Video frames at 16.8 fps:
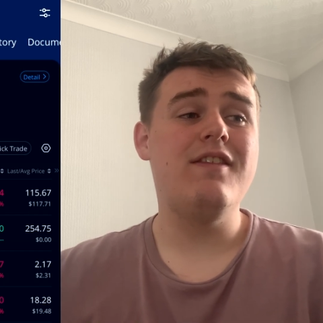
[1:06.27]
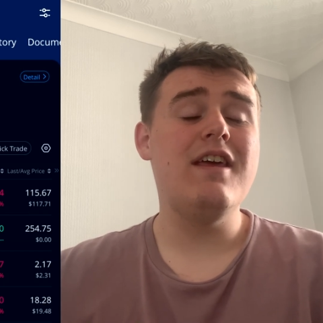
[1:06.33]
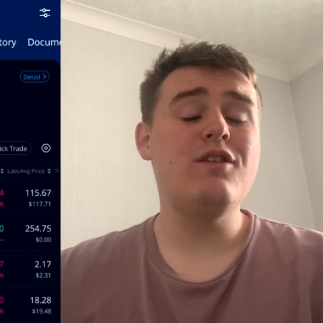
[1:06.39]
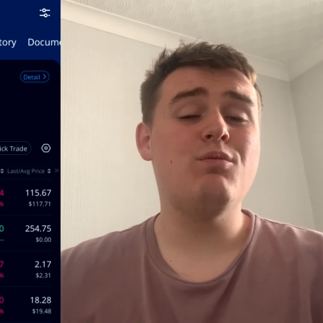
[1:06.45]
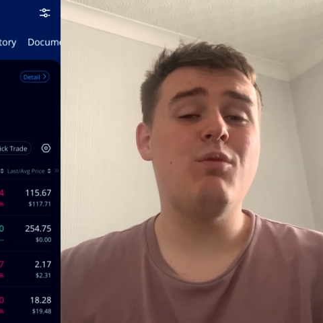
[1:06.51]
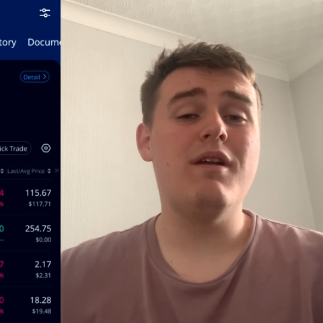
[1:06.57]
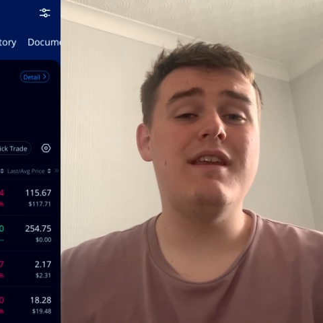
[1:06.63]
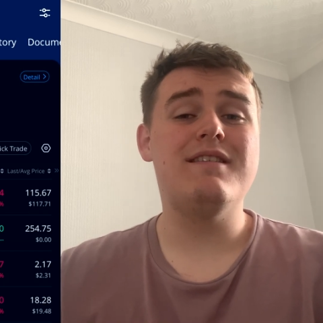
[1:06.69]

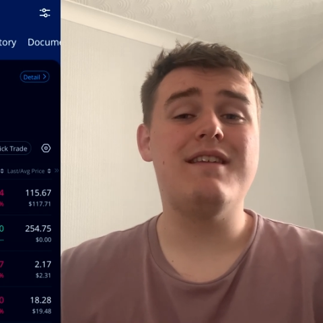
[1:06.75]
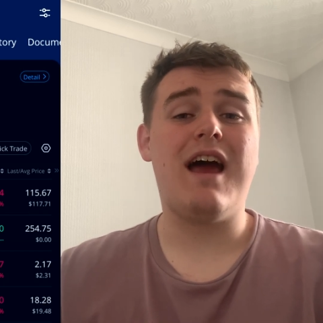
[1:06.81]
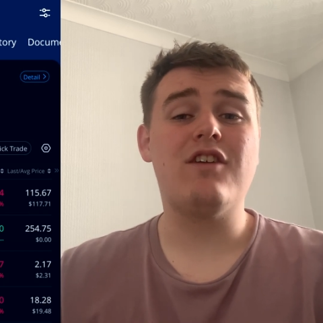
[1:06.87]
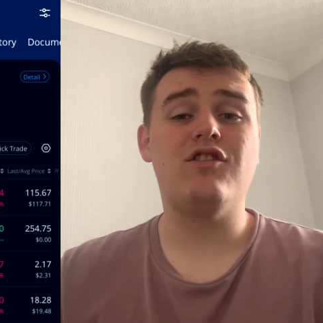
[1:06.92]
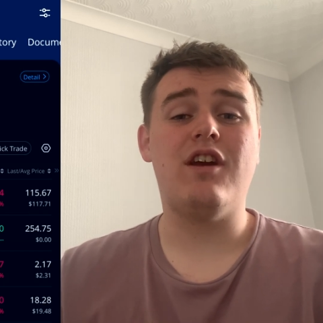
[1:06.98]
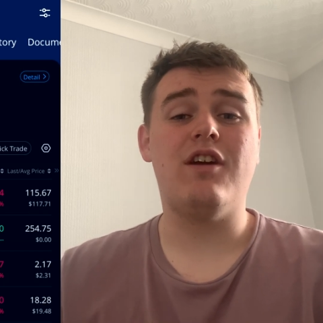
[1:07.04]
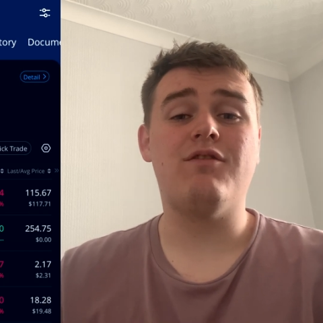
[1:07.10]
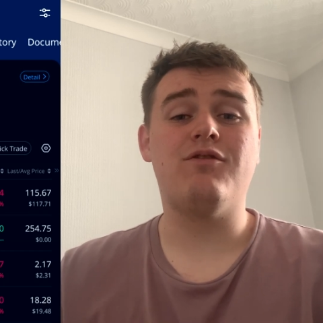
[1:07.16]
This one is
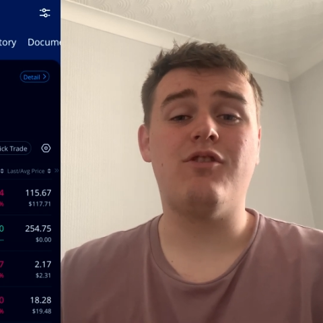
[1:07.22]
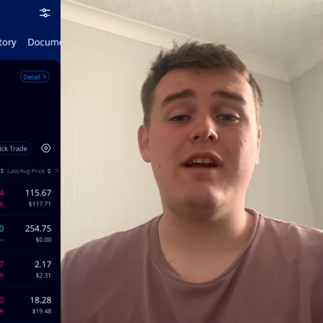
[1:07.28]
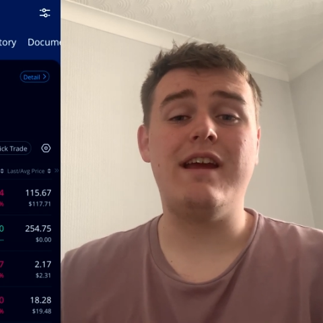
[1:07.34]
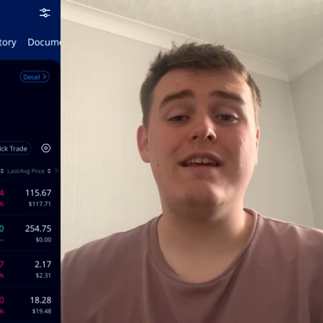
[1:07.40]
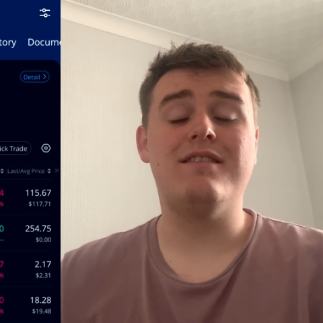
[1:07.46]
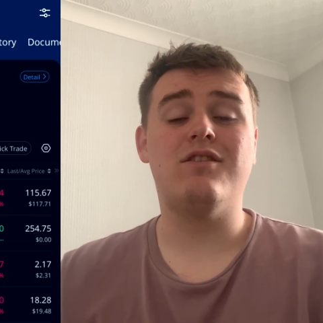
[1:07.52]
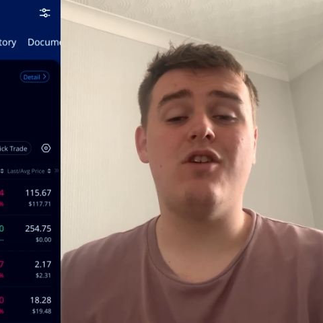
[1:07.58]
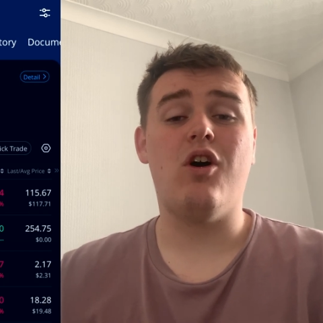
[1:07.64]
actually a
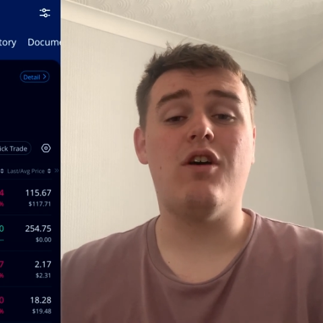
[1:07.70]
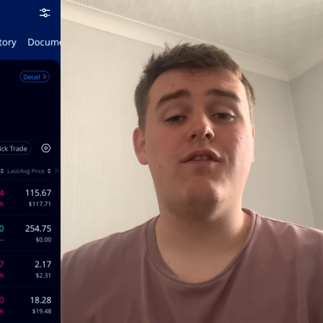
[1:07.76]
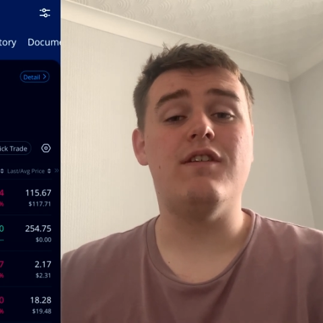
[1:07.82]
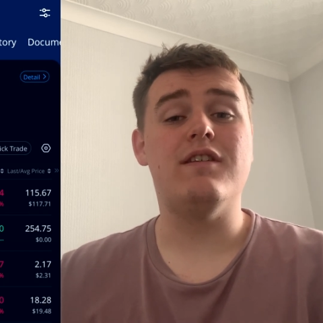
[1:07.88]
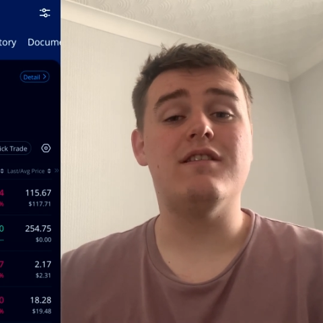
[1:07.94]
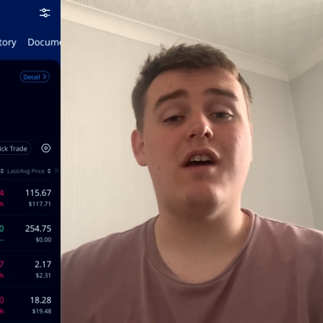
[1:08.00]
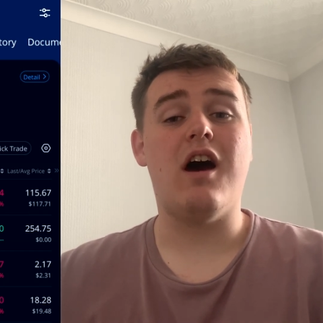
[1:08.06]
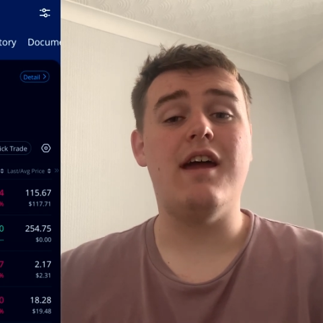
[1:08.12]
free stock
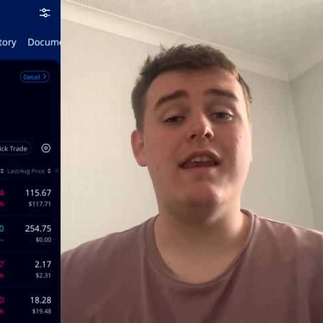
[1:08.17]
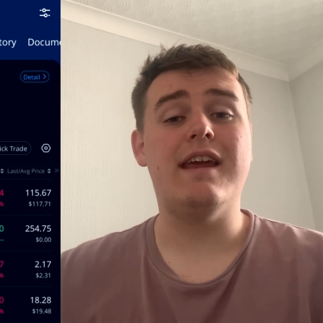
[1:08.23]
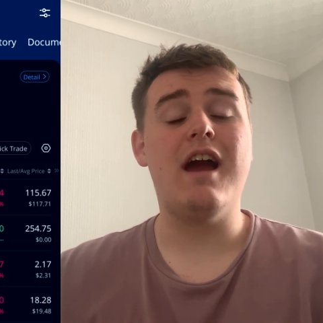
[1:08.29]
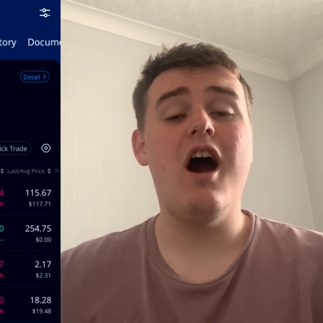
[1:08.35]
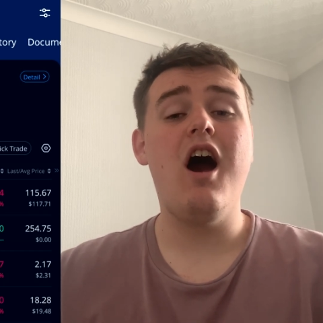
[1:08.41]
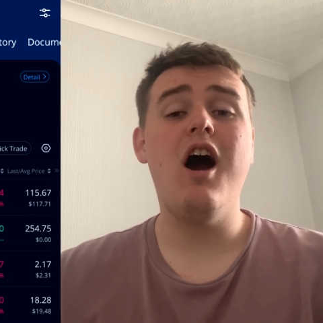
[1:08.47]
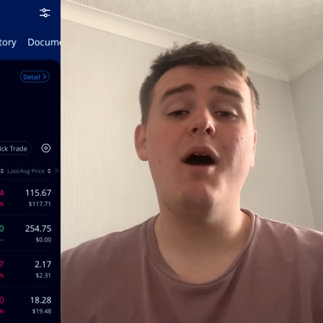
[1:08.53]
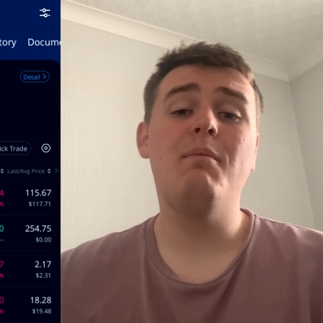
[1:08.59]
for signing
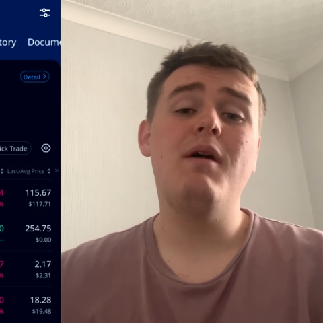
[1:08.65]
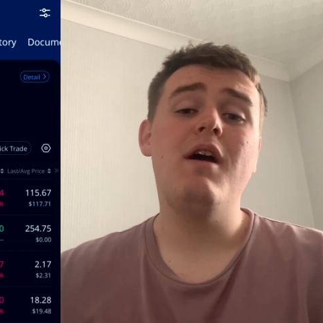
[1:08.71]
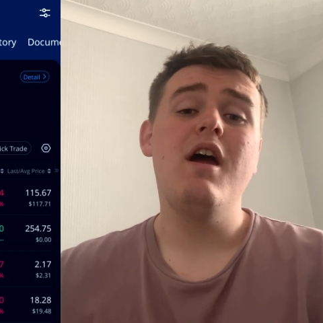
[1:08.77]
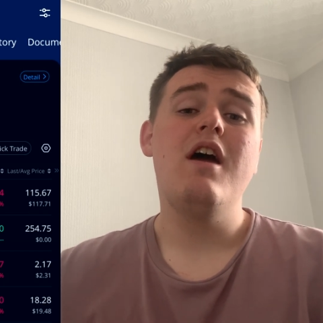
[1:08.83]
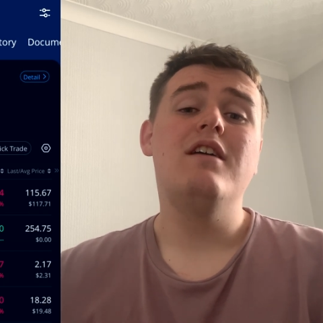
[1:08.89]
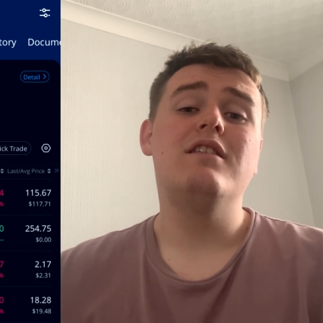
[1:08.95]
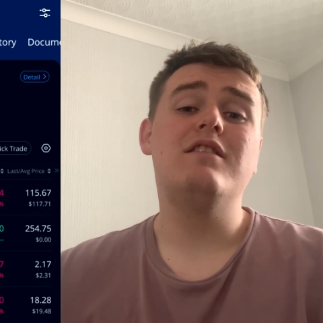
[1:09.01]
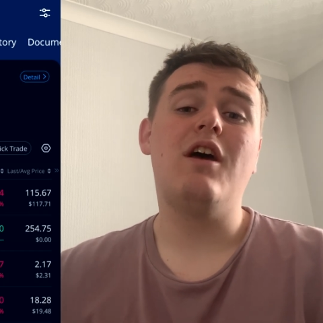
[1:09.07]
up,
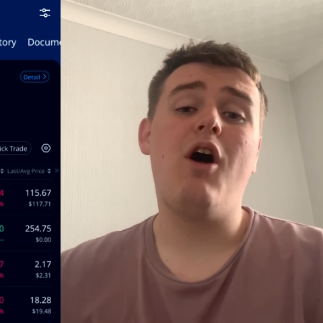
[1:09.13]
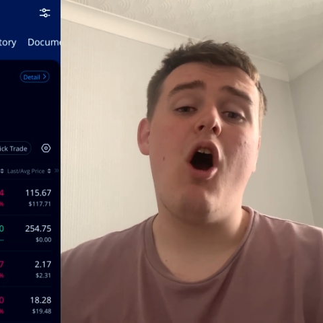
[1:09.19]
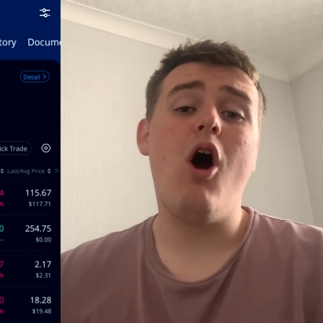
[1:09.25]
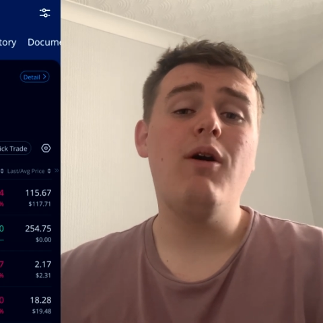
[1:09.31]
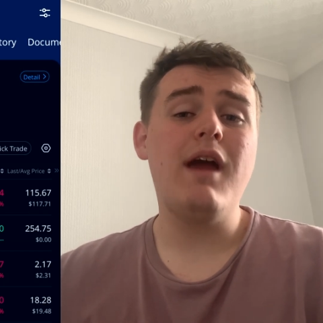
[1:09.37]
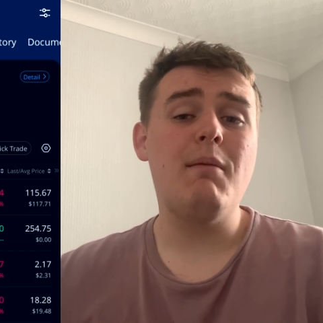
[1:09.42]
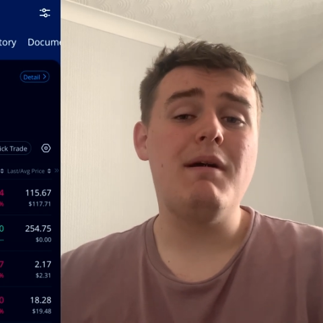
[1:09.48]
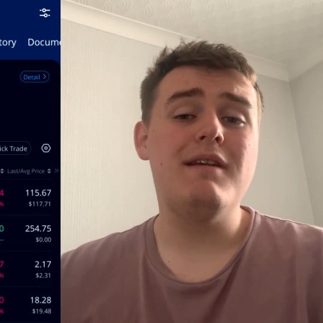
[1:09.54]
so
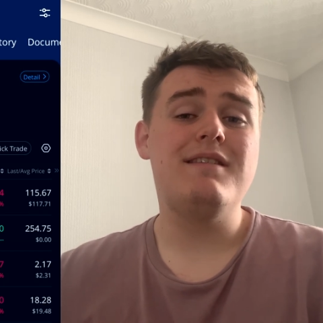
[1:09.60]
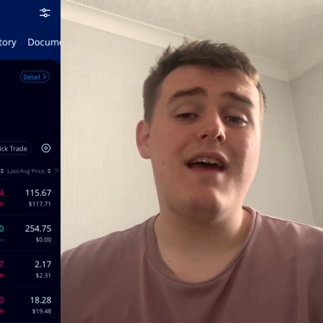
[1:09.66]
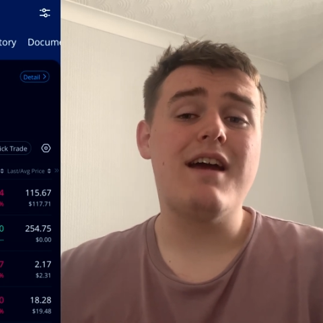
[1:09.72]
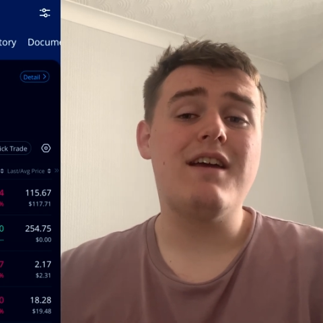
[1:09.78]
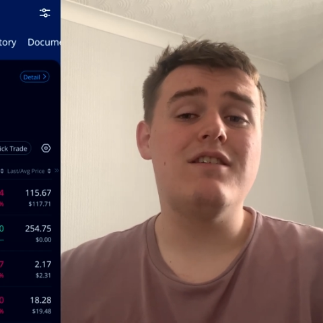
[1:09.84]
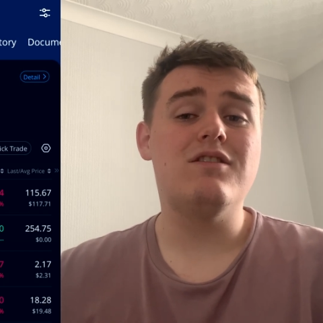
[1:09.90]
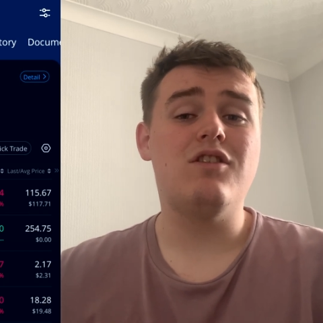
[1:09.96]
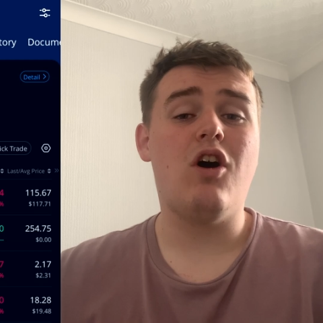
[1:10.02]
I'll get my
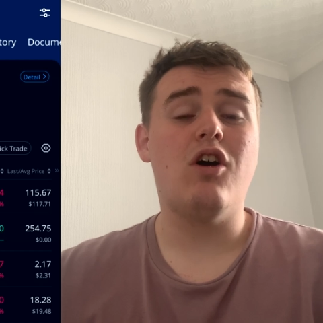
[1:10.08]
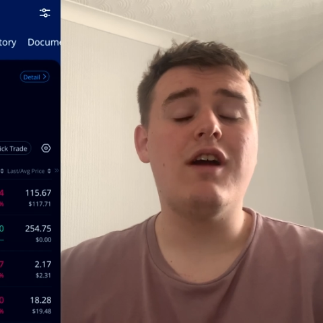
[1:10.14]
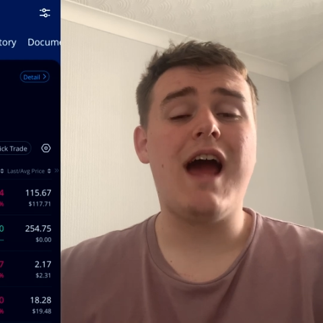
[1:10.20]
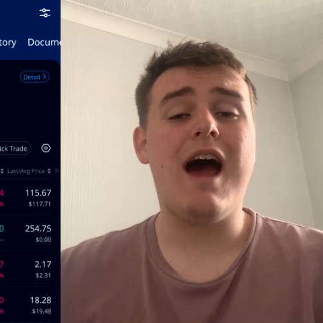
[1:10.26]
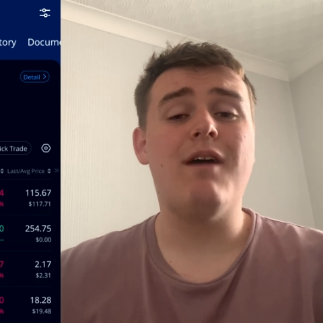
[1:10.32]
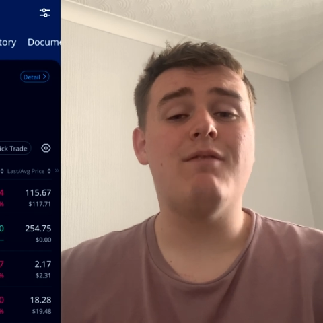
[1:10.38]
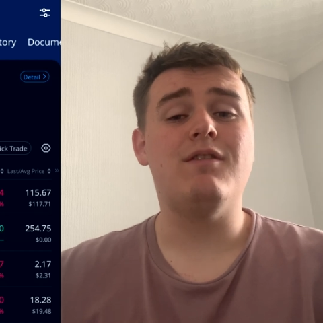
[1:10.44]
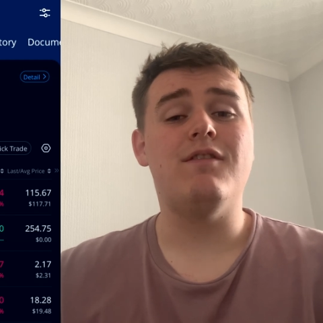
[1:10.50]
second stock
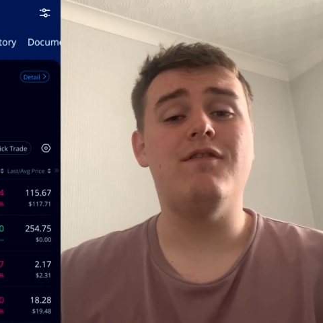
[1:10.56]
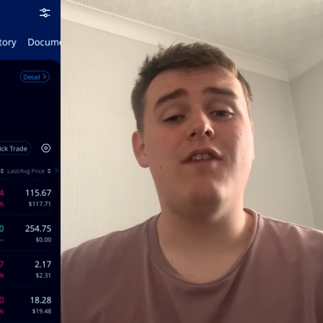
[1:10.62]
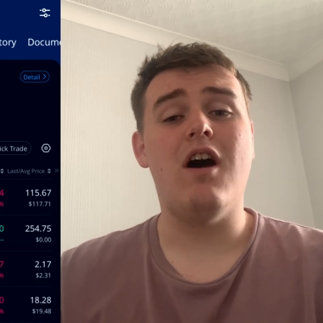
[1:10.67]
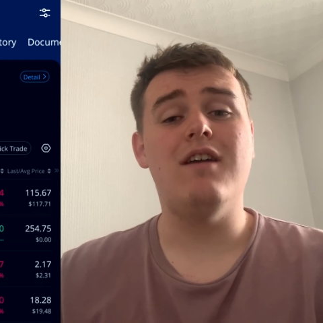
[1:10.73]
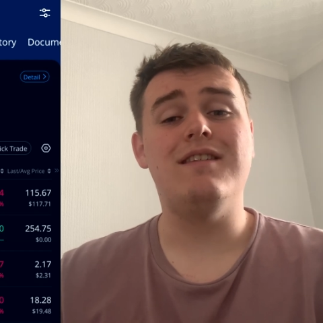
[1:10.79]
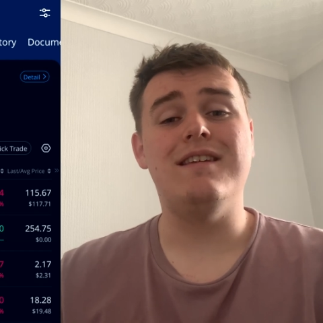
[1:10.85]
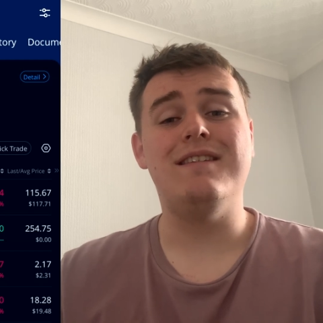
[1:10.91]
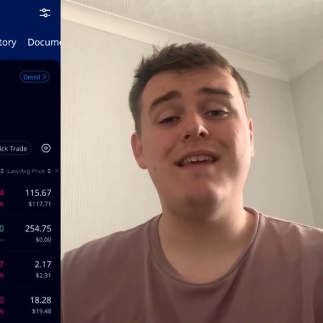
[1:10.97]
after
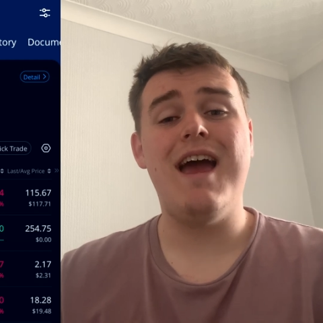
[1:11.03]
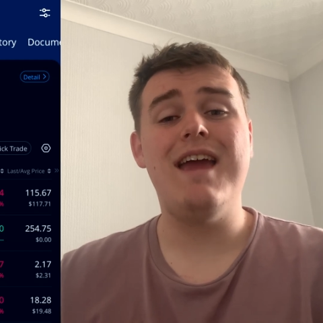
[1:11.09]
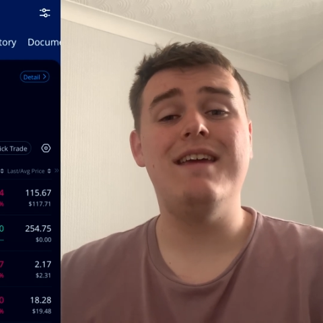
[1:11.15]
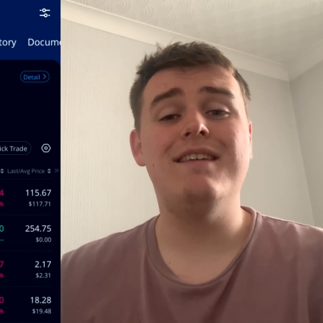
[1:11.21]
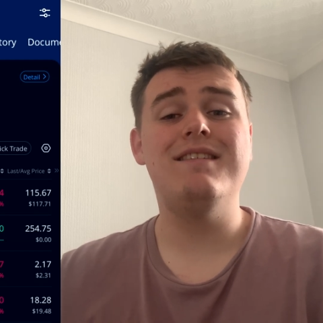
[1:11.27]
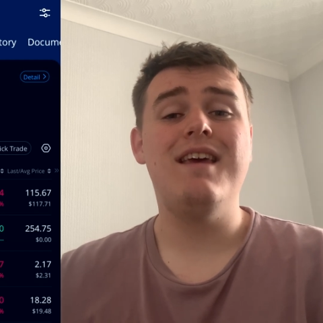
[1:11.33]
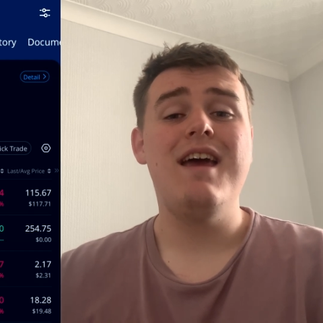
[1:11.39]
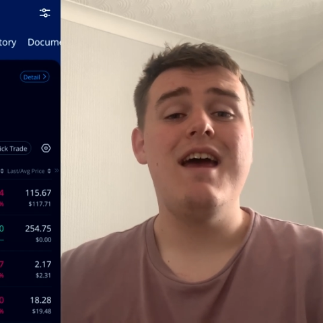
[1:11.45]
30
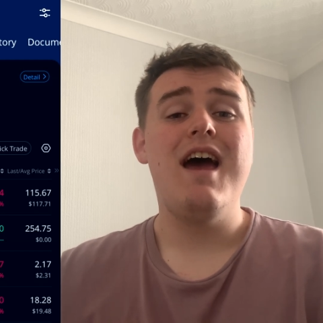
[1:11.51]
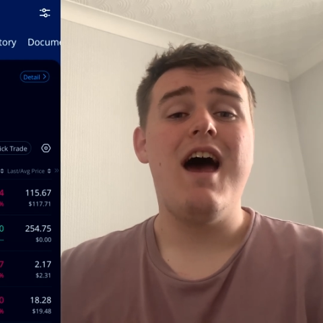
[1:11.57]
days.